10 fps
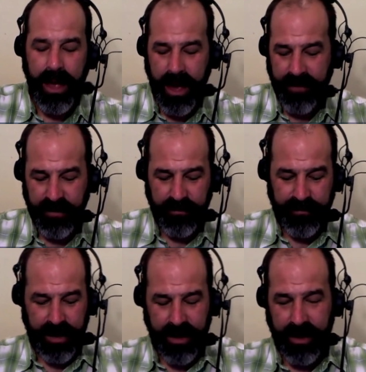If you've
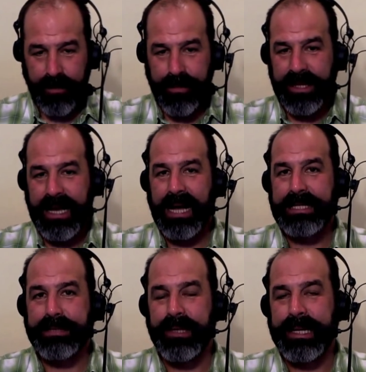uh, been
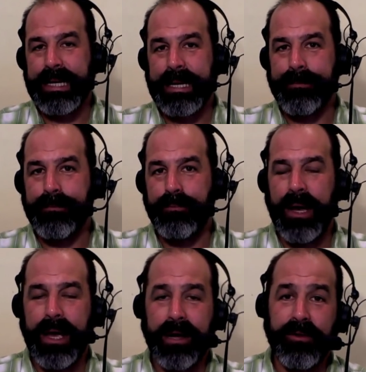contemplating
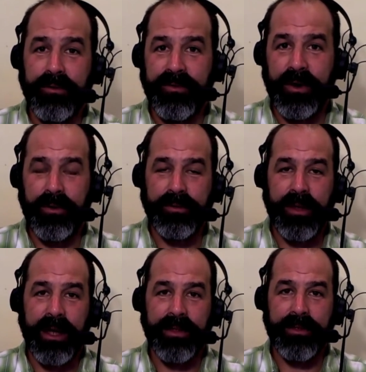buying a new phone
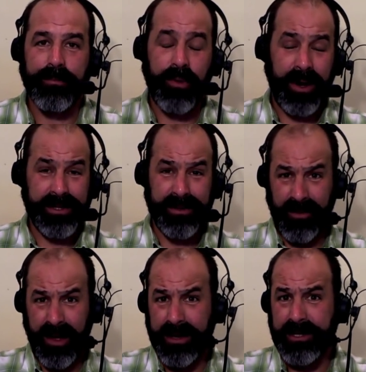and the price of the
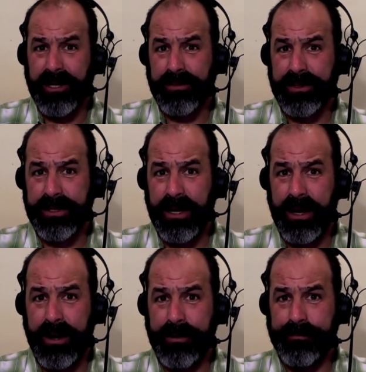flagships
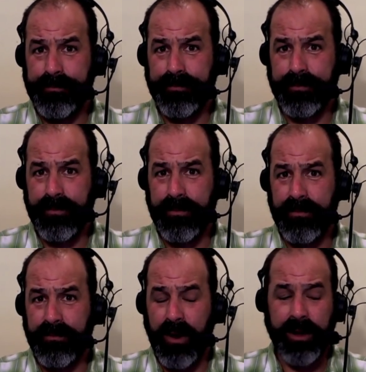uh,
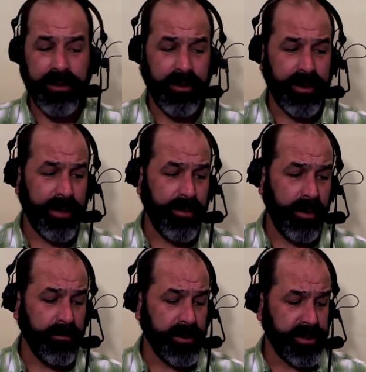frighten you, and they
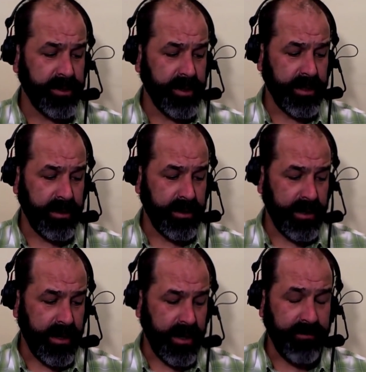probably should,
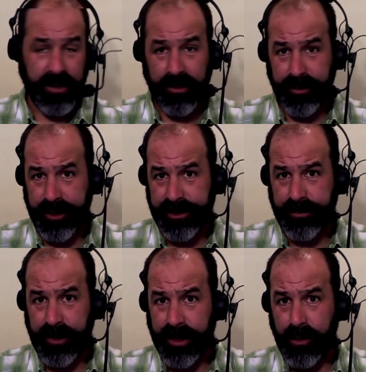uh, if you're not looking at
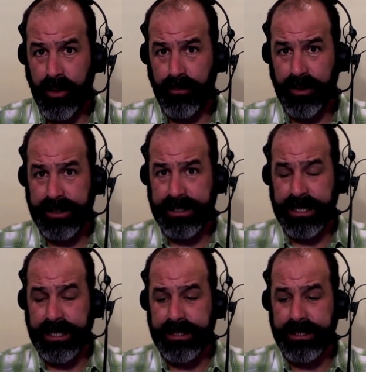something like a OnePlus
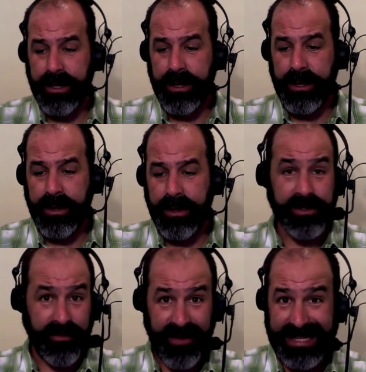Six, which
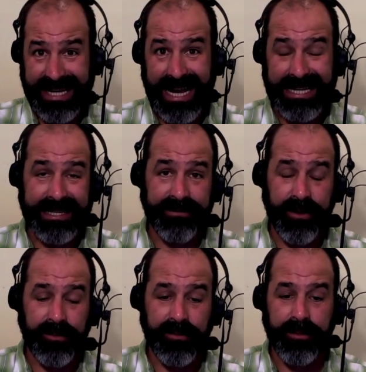is a fantastic
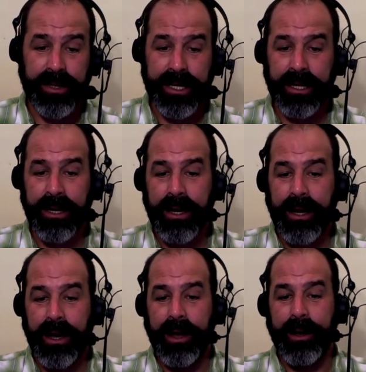phone for the money.
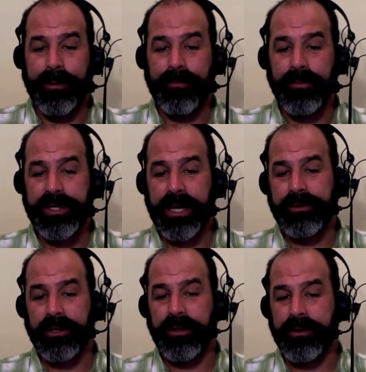Um,
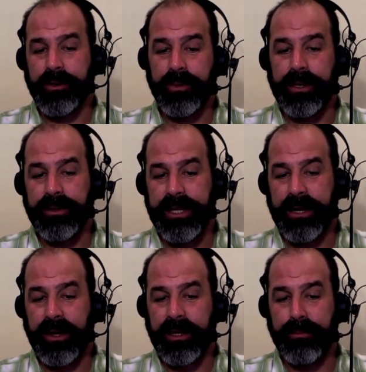Shannon took a look this week on
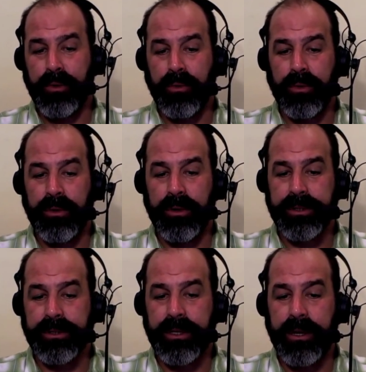TekThing at the
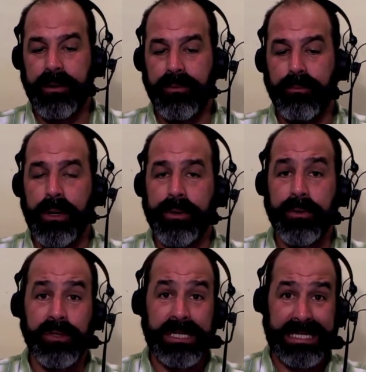Motorola's uh, Moto
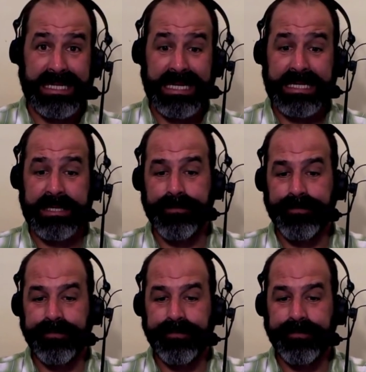G6,